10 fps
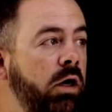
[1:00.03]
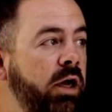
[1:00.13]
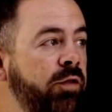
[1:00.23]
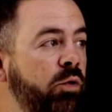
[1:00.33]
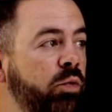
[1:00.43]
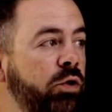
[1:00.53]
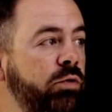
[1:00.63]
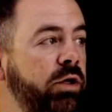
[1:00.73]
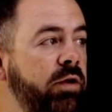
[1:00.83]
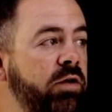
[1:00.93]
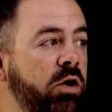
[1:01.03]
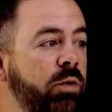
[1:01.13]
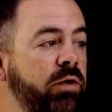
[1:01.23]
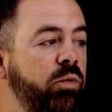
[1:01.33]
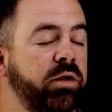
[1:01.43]
And the root is
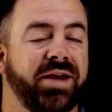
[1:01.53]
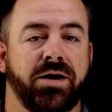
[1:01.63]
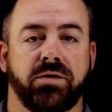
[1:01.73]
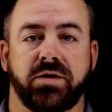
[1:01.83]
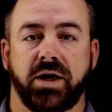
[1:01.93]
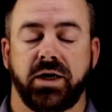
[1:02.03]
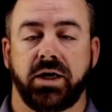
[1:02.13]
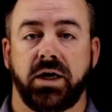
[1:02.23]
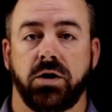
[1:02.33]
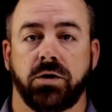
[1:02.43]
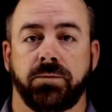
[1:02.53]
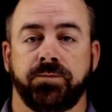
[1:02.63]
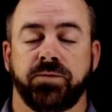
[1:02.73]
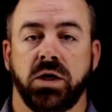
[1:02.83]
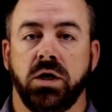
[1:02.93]
always what's outside here.
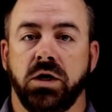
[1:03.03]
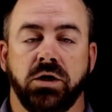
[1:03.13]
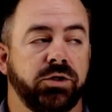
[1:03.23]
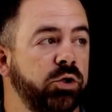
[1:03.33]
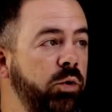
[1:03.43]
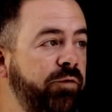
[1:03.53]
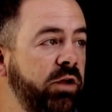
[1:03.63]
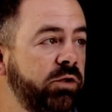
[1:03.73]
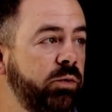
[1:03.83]
So if this